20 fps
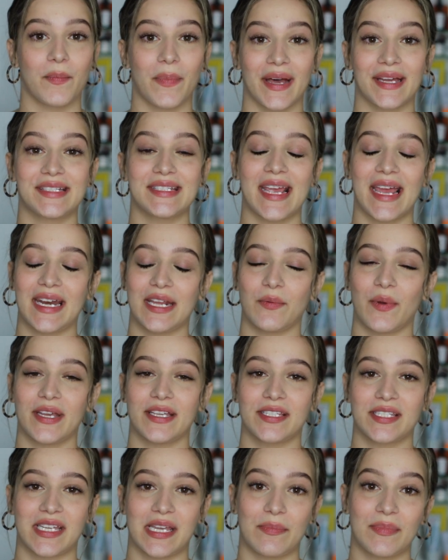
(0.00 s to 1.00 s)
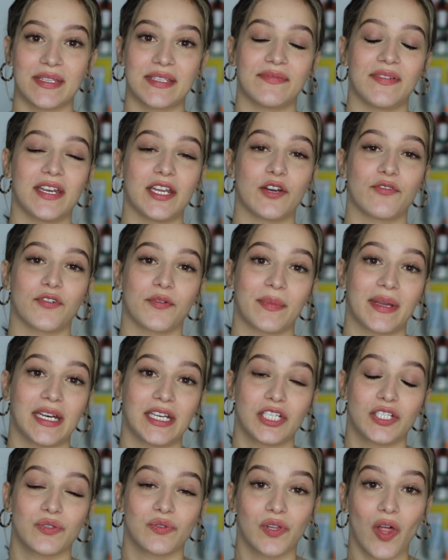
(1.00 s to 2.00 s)
But anyways, to keep this video from
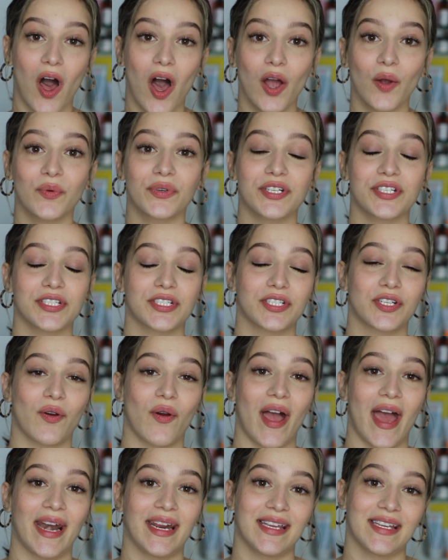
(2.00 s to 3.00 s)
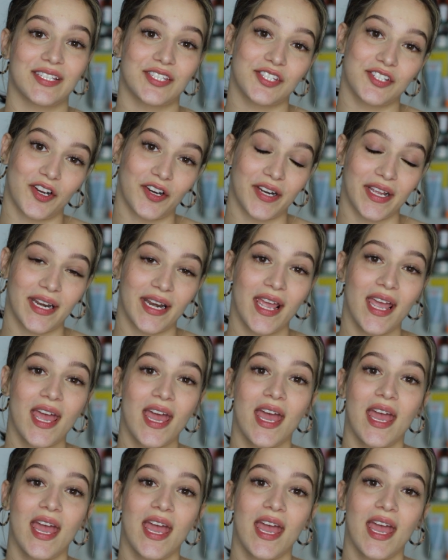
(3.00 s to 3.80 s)
getting too long, we're just gonna go ahead and get started.